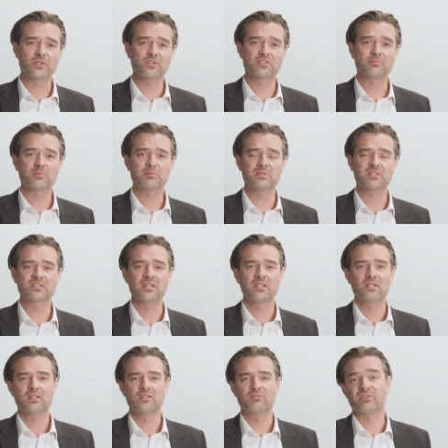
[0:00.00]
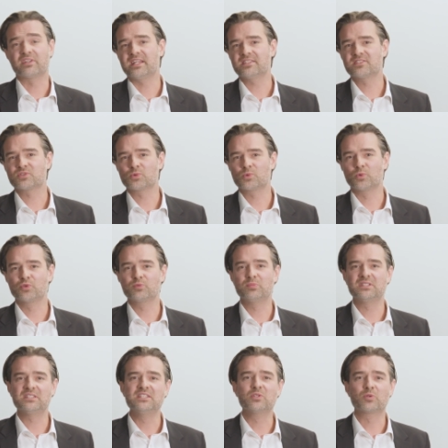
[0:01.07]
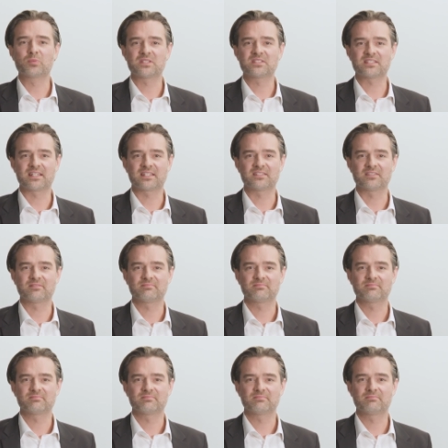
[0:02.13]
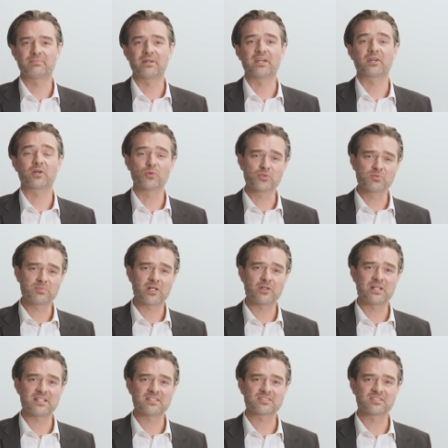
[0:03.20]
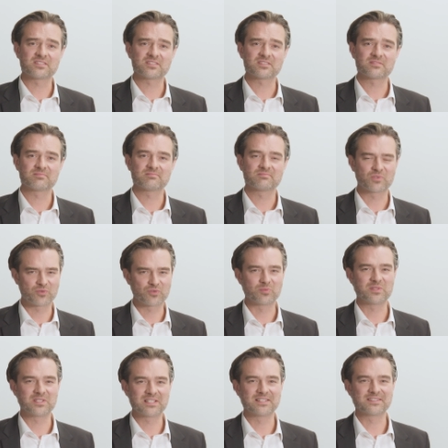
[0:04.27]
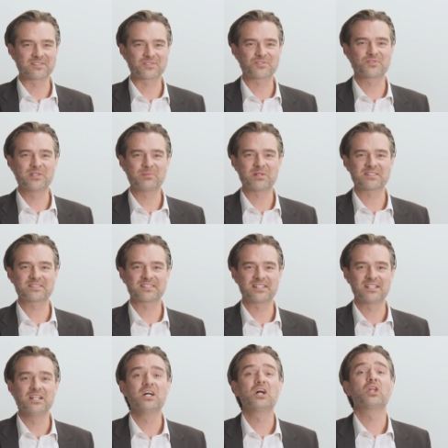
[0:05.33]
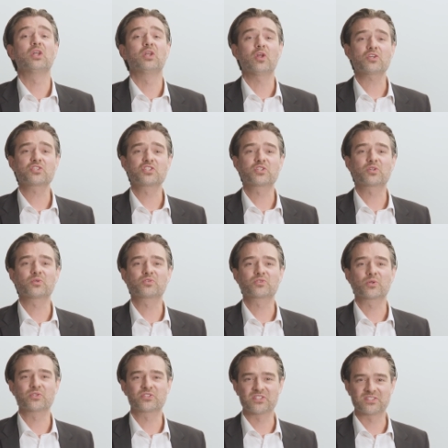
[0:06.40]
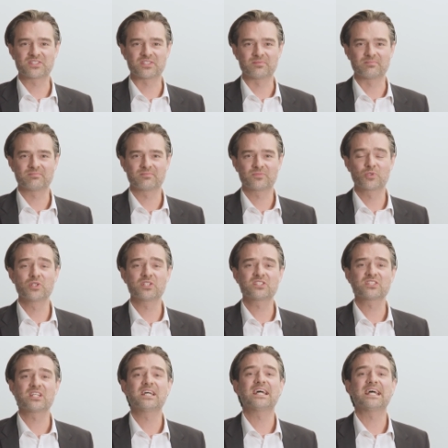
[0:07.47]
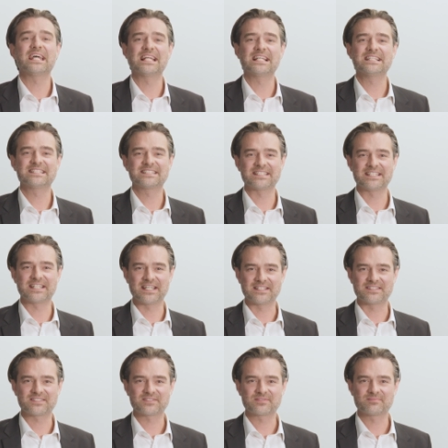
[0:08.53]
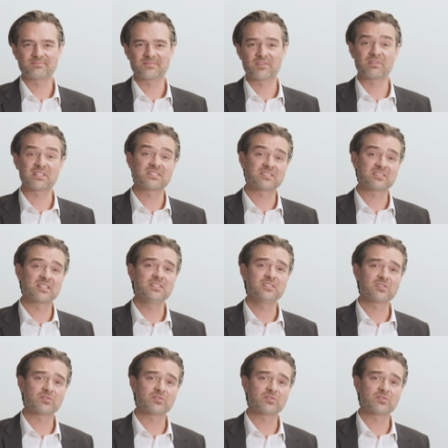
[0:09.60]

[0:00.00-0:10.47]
If we had to find a title for today's subject, it might be Networking and Operations. At Rosenbauer, we call it Logic Control System, or L C S for short.